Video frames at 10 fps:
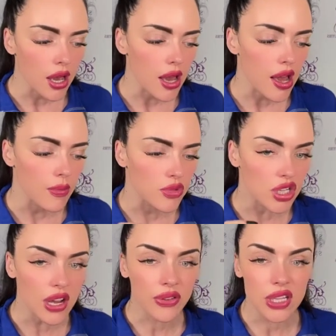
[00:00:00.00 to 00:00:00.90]
Um,
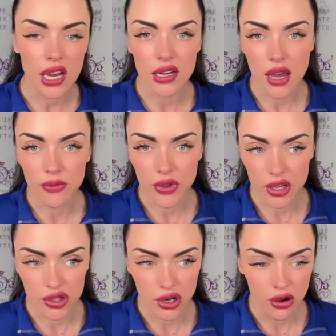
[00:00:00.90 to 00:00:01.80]
she definitely tightened up
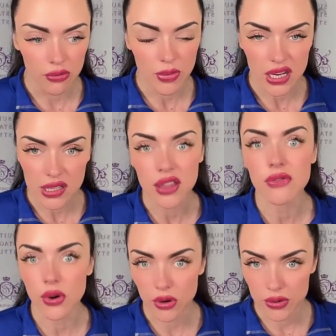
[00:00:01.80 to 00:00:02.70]
for this show based on
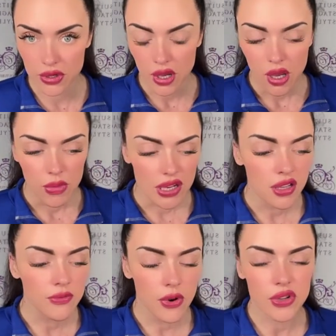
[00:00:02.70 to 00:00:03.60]
the photos.
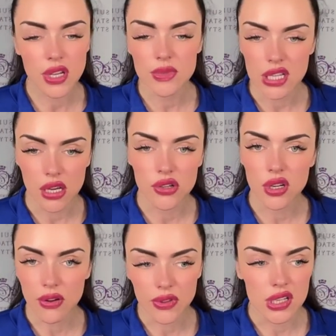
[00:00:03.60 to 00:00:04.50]
Based on the photos I'm seeing,
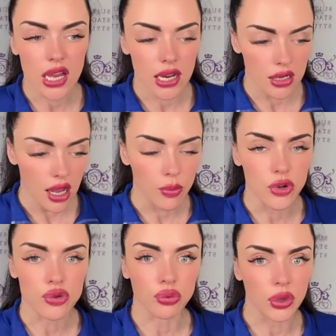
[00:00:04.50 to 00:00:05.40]
she definitely tightened
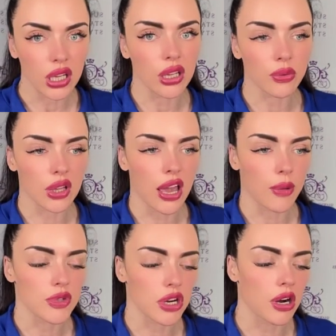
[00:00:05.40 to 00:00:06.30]
up, which really, really
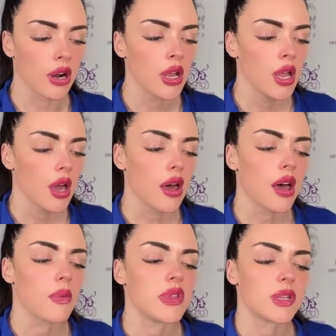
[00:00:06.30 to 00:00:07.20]
helped her
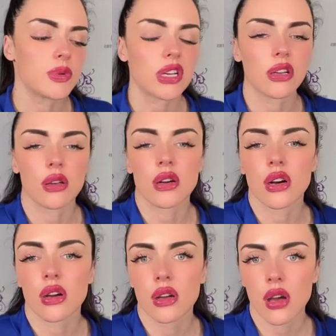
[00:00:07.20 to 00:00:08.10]
um, in this
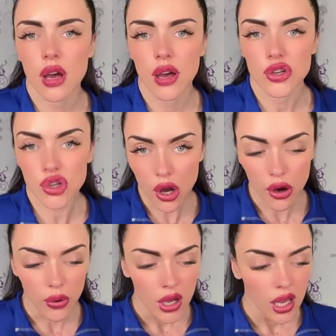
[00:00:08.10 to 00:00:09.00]
particular uh,
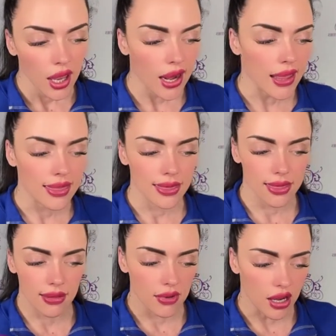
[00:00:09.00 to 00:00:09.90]
show. And I
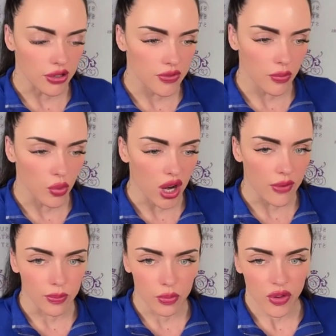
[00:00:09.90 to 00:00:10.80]
you know, it's from
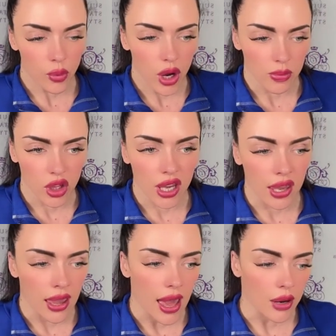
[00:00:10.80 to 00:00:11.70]
what I'm from what I'm
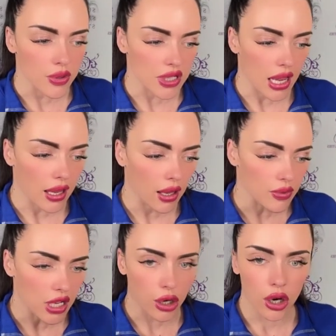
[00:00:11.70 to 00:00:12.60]
looking at, it was like
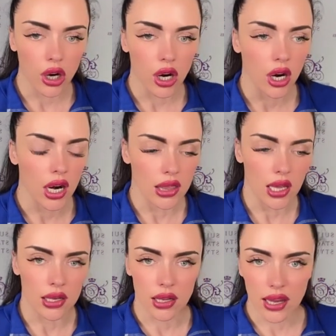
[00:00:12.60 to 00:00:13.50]
it was like her
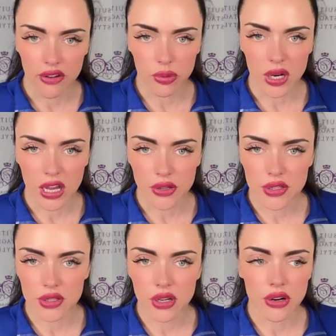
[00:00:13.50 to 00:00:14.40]
and then like everybody
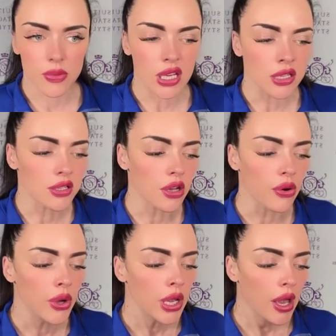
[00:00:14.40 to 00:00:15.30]
else. You know what I mean?
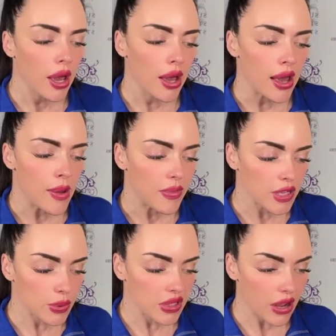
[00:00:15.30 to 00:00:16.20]
So
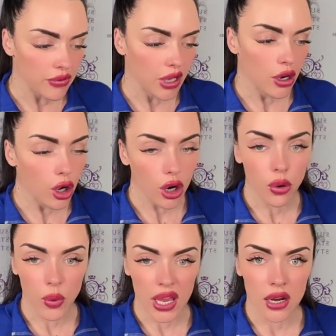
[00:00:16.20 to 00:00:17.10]
um, this was definitely
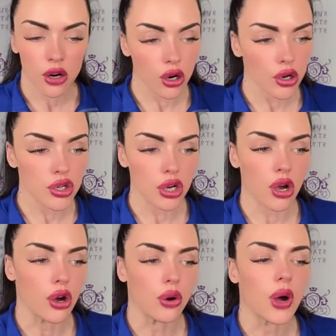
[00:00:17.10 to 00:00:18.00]
her win, her
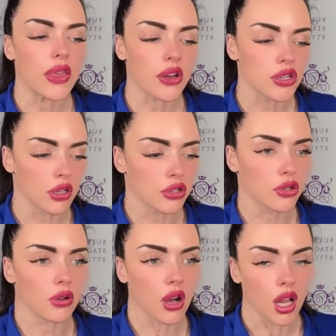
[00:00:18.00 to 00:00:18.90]
show. I thought she
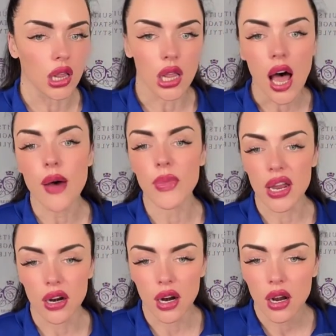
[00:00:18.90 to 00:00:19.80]
looked a lot
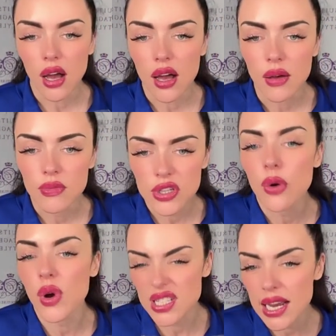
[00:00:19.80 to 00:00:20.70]
better. Um,
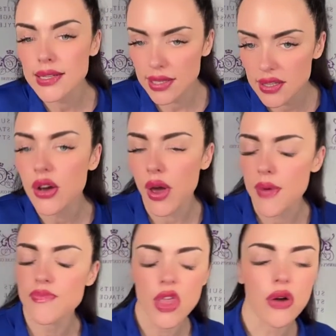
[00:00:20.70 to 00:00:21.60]
so it was Texas.
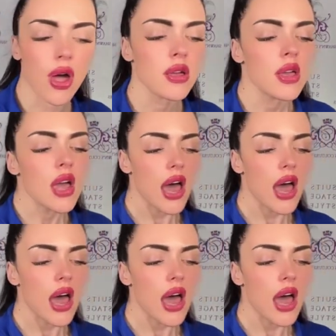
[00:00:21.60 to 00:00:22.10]
Okay, okay.